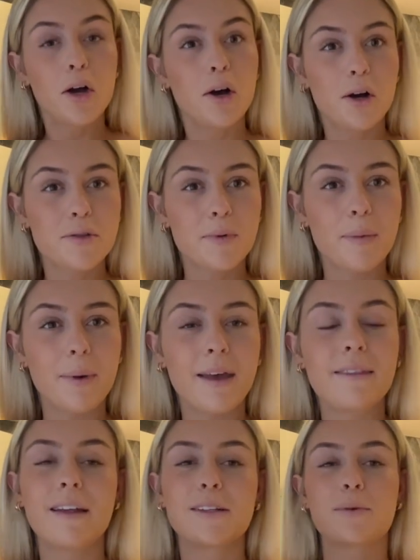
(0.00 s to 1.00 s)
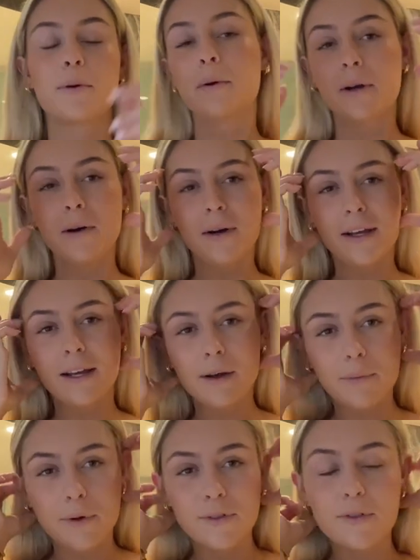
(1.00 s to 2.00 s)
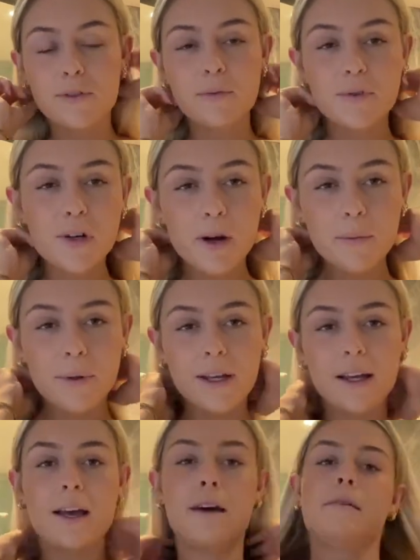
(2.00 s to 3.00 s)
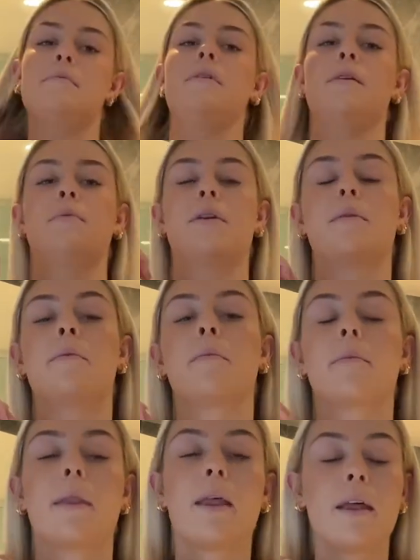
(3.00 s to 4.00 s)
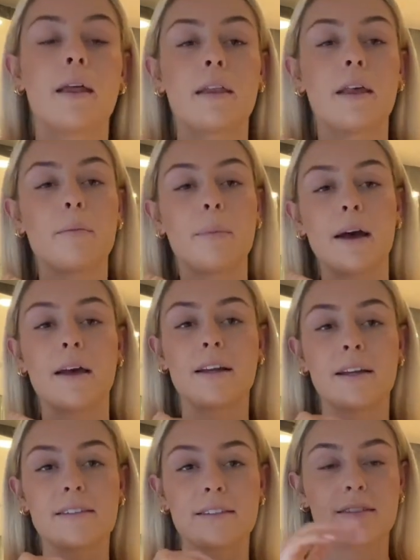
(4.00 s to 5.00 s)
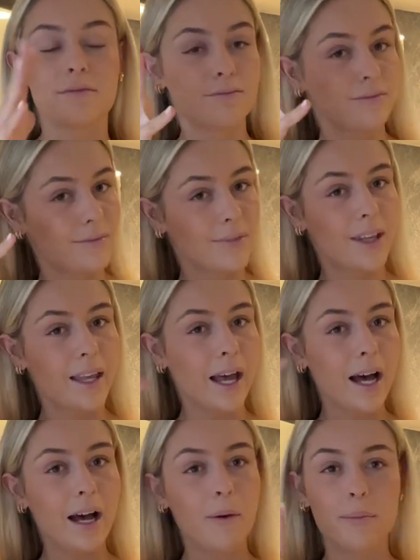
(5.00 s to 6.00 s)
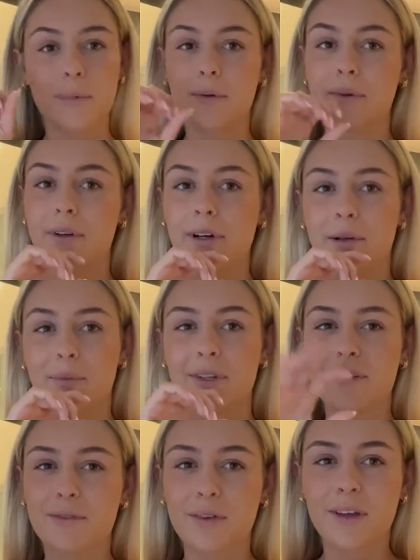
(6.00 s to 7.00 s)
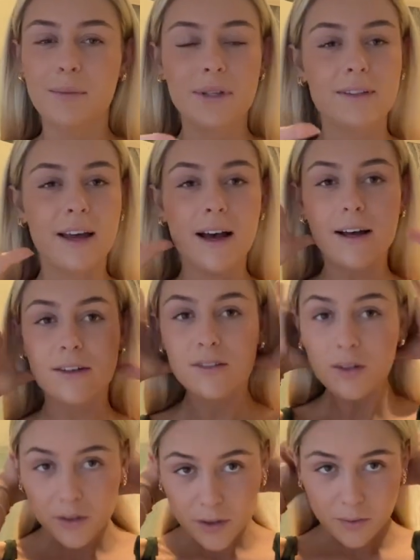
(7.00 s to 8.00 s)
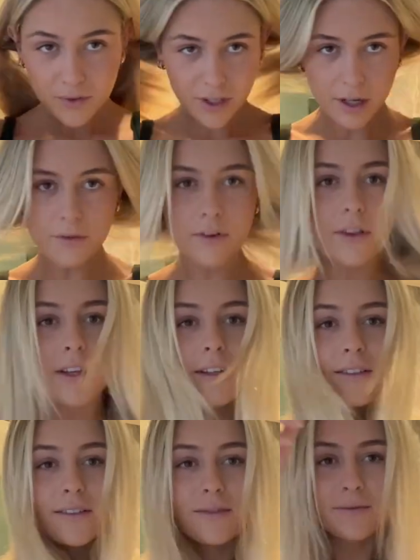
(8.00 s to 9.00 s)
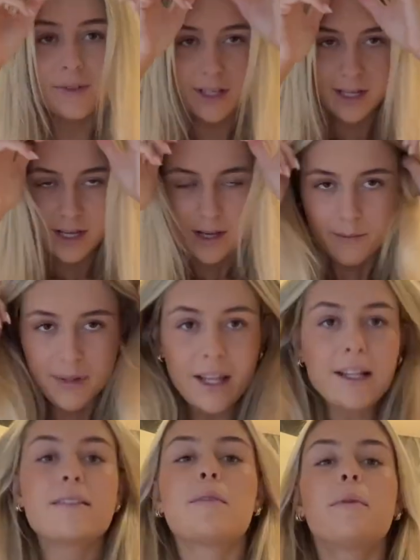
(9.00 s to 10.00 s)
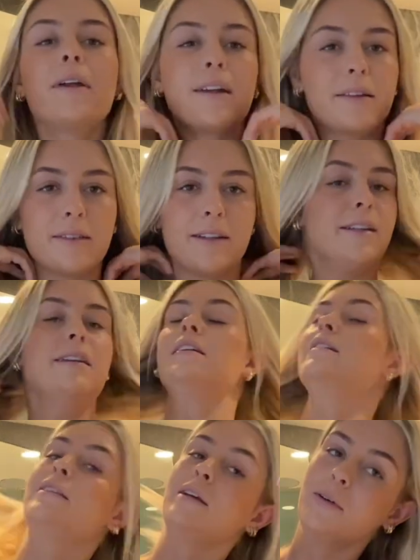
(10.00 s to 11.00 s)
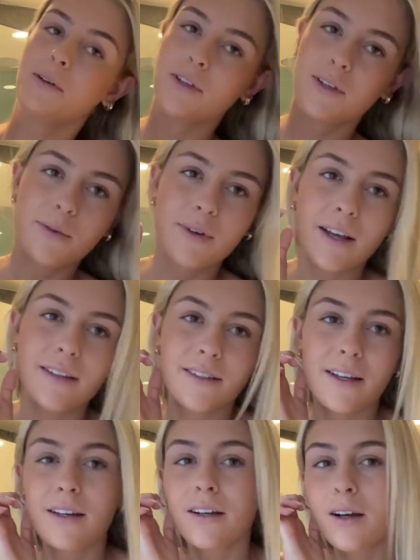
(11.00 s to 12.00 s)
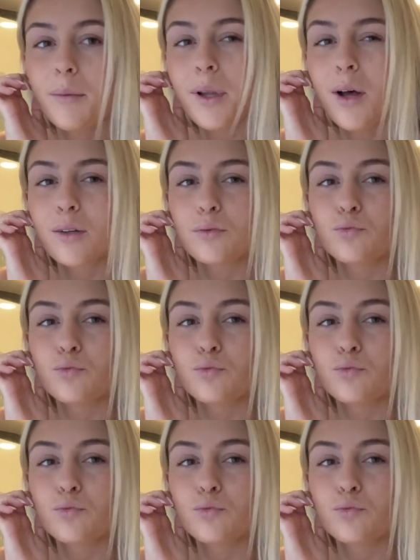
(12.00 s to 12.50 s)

Causeway Bay, that's where we're going. And we're gonna do some shopping. I wanna like buy a nice cap. It's fitting into hats, also to cover this. But that's the plan, so you guys can come along.